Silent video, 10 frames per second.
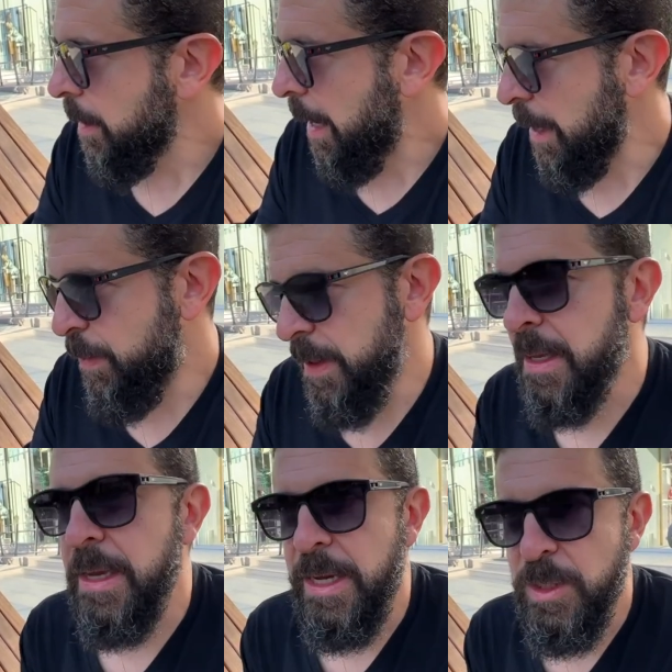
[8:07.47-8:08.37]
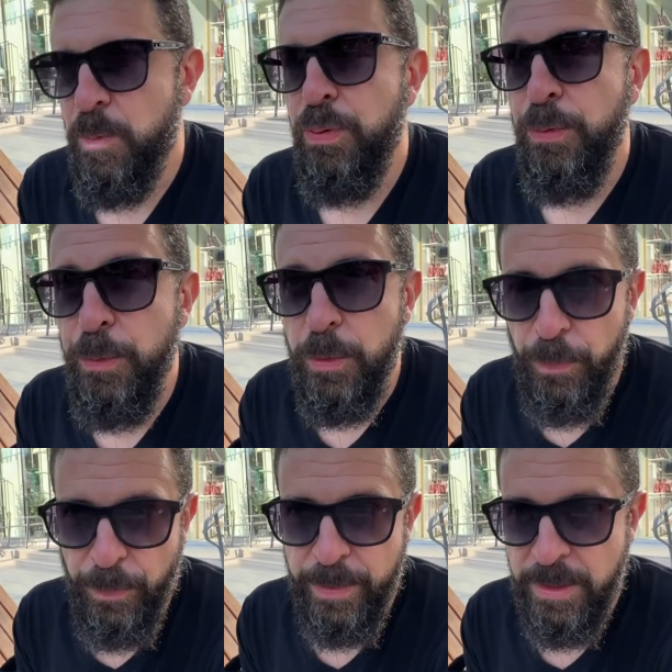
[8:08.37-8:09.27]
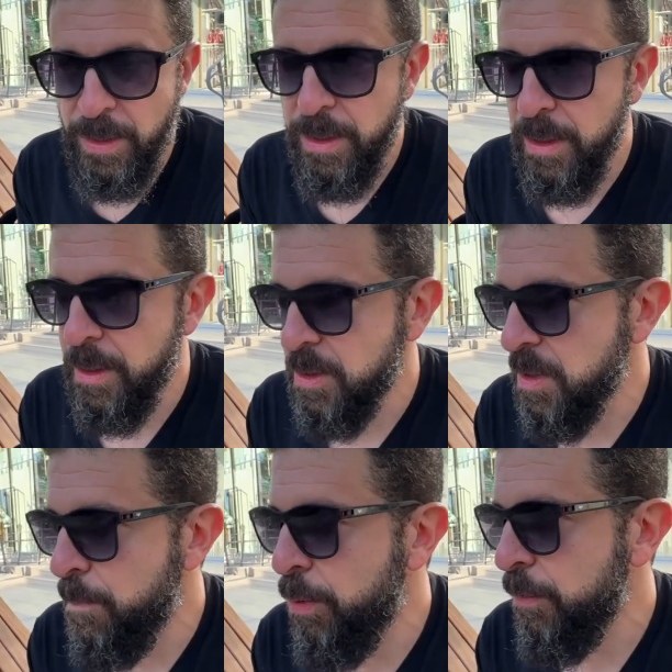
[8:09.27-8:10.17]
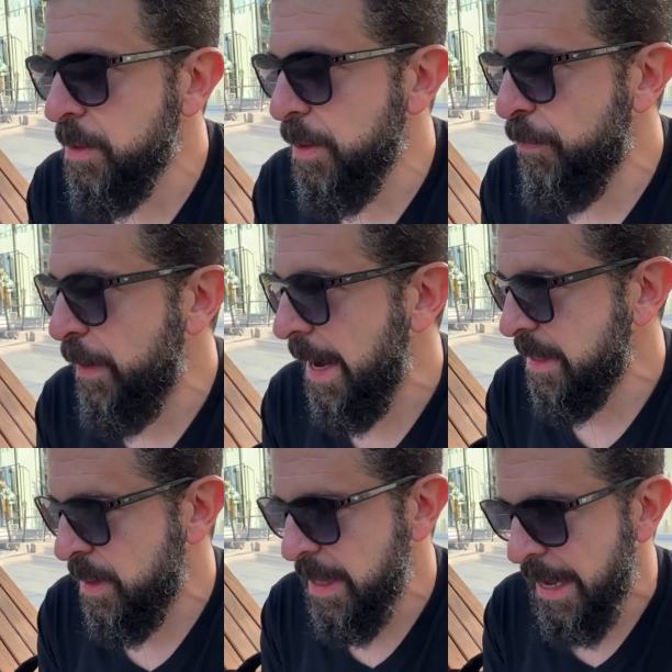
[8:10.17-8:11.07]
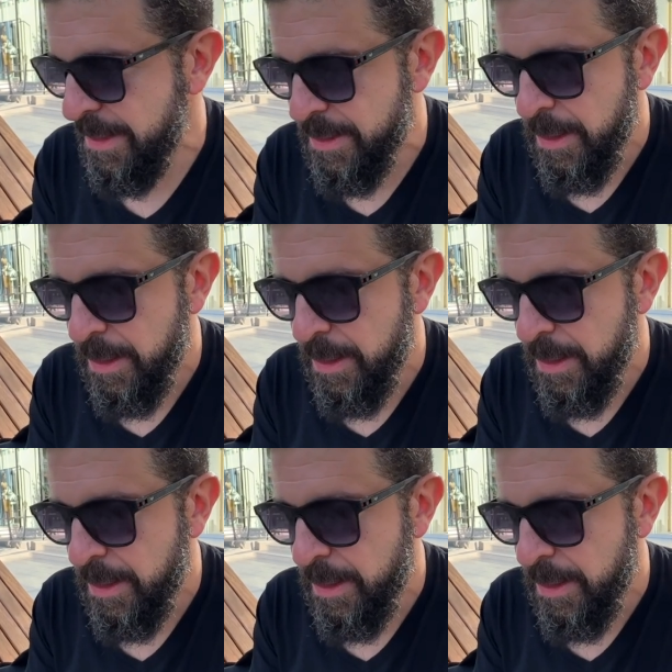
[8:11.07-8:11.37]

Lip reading: I think, is proof to the fact that